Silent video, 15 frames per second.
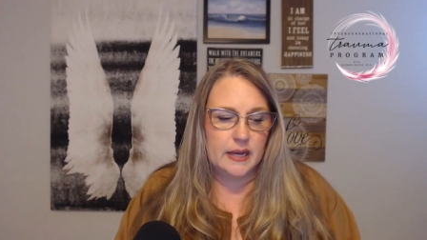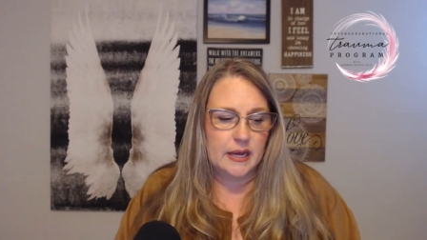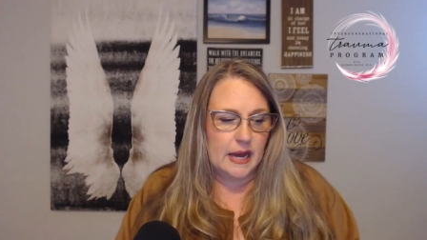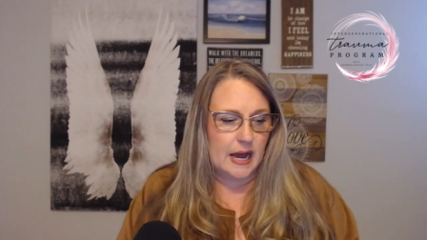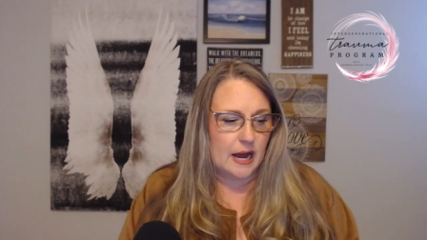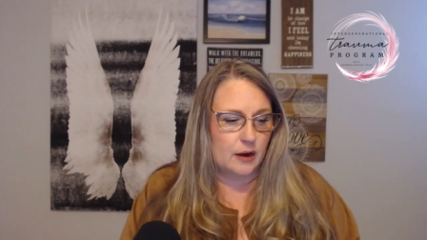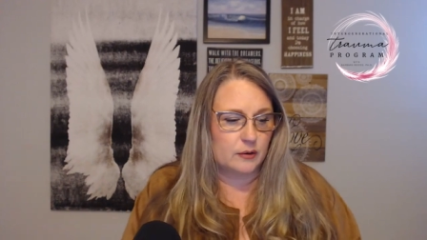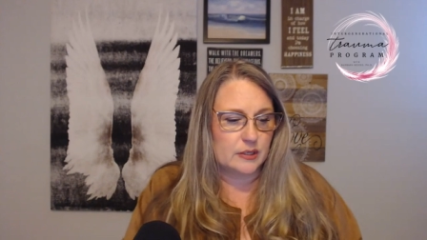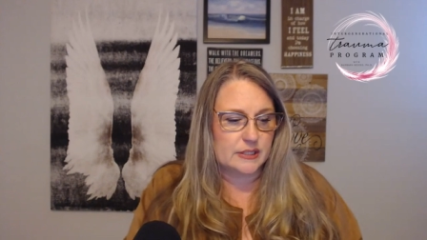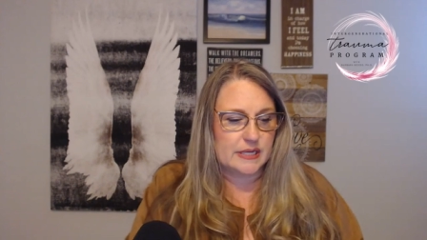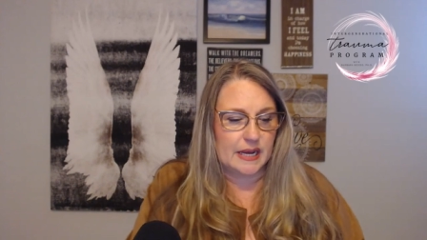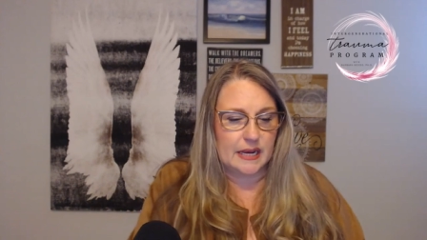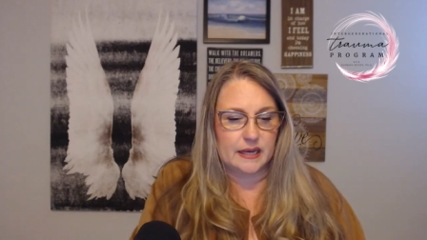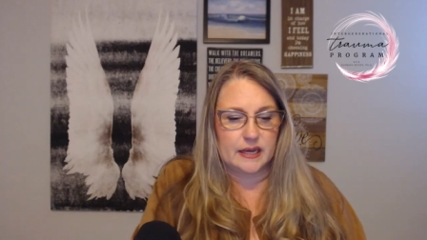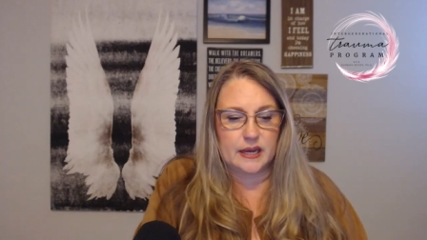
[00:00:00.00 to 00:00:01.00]
how to
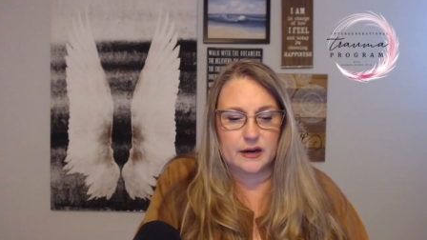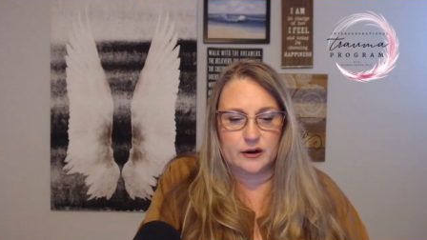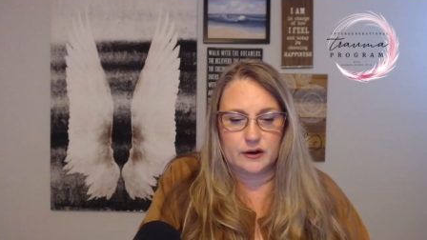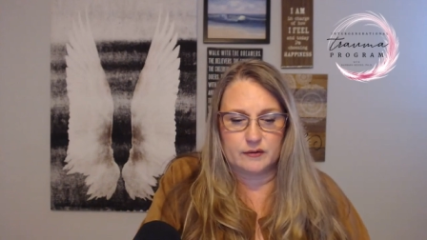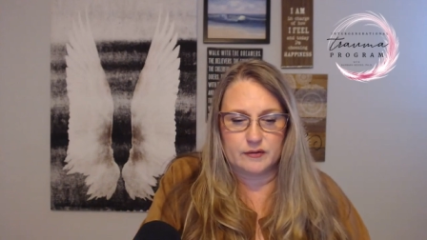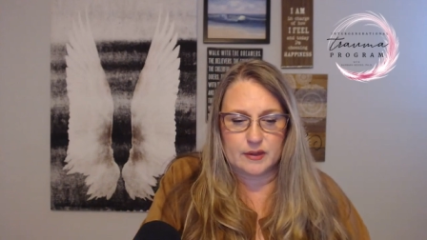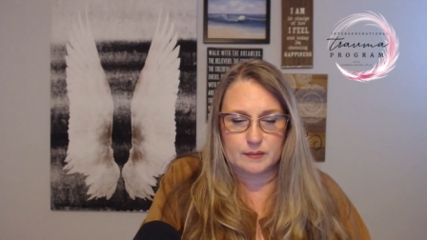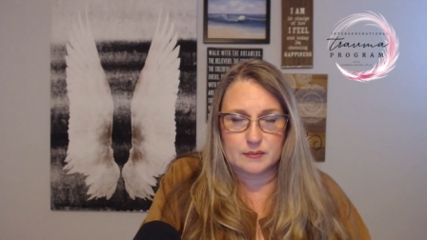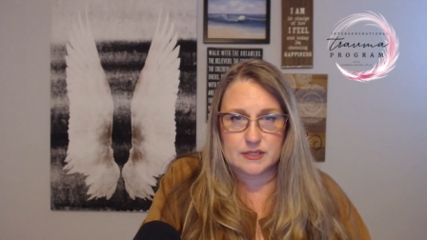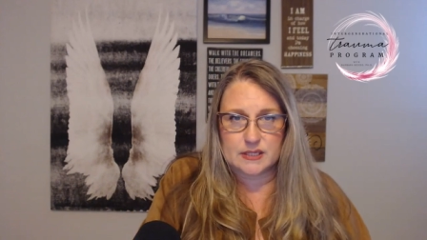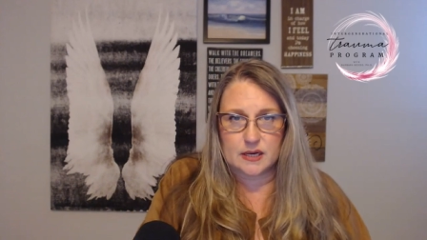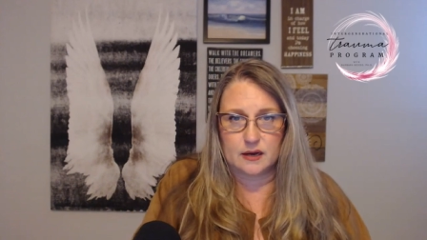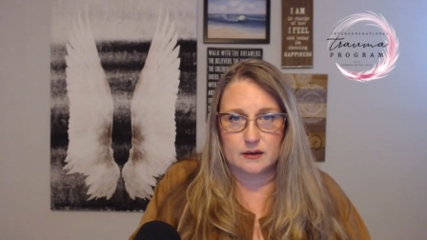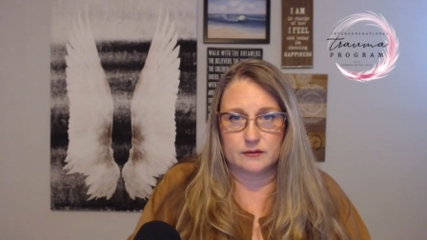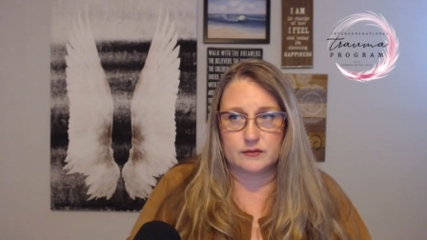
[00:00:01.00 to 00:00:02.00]
take care of
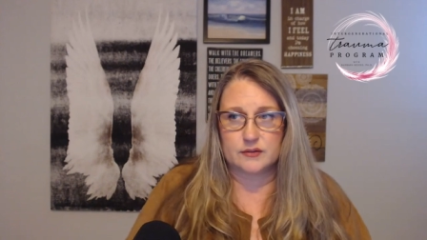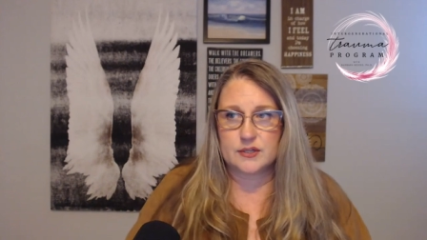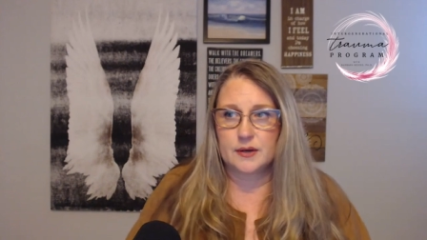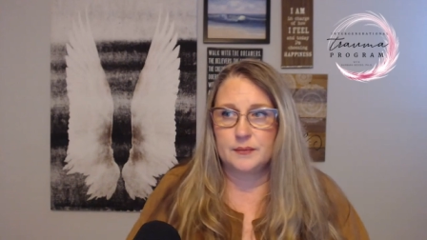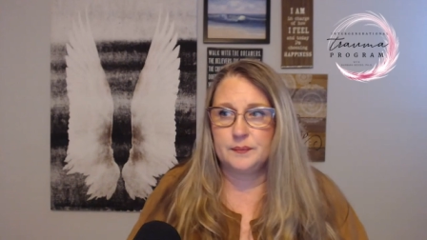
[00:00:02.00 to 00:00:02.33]
themselves.